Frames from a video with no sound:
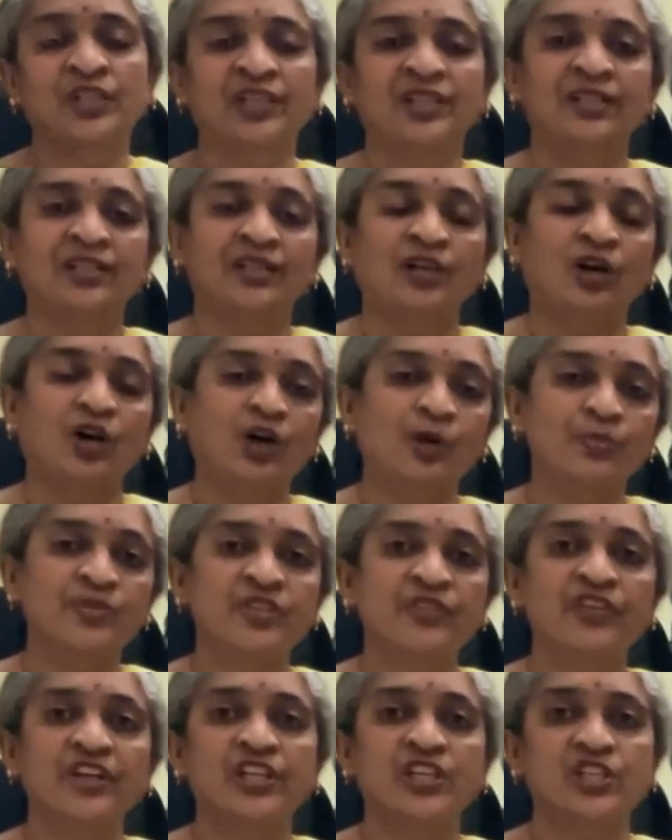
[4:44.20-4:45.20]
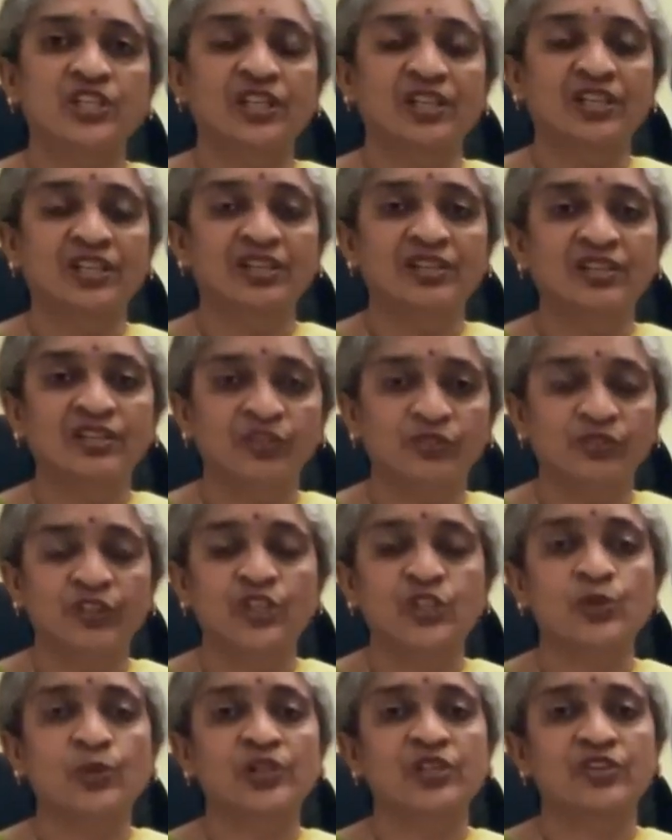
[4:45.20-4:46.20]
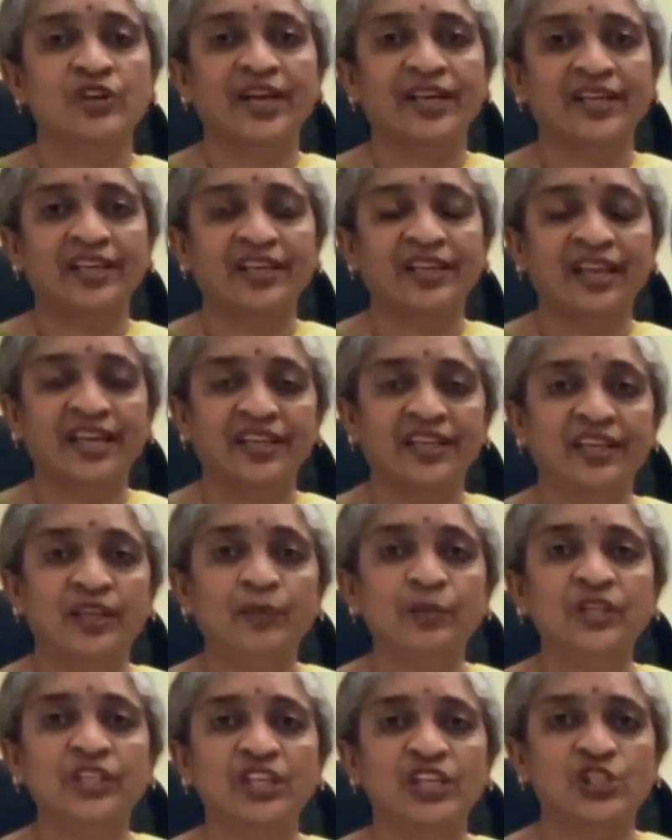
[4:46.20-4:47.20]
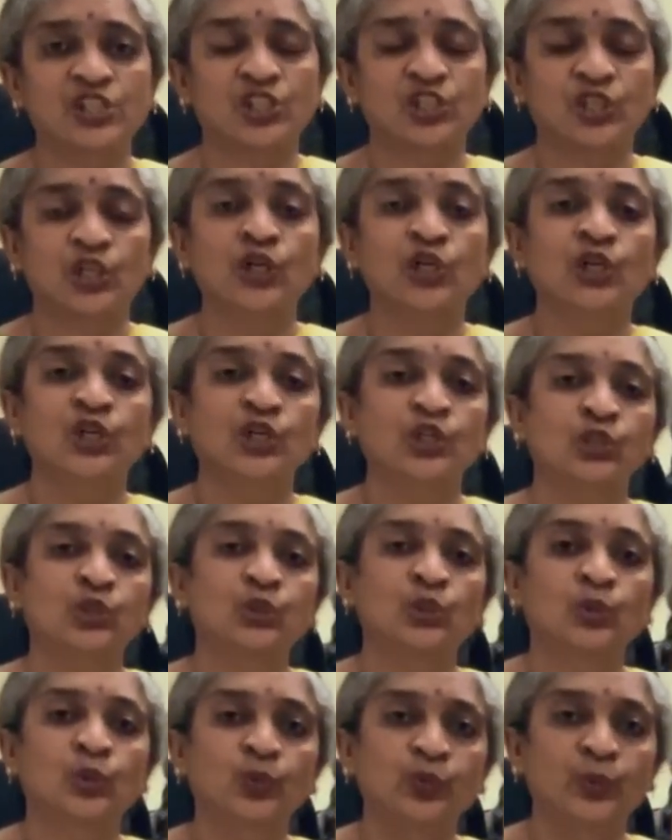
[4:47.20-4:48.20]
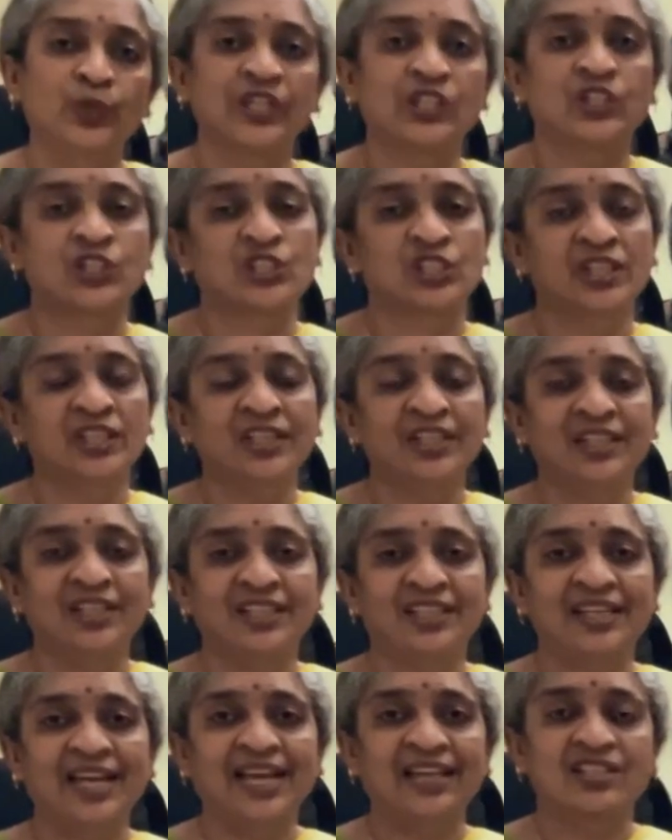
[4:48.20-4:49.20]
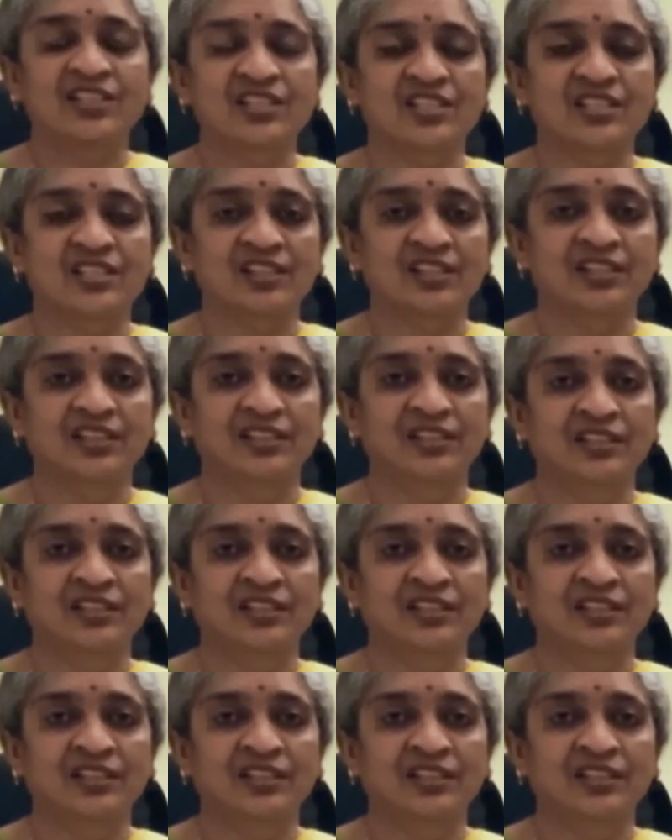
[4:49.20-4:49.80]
observation, visual tracking, and imitation through which dance is learned.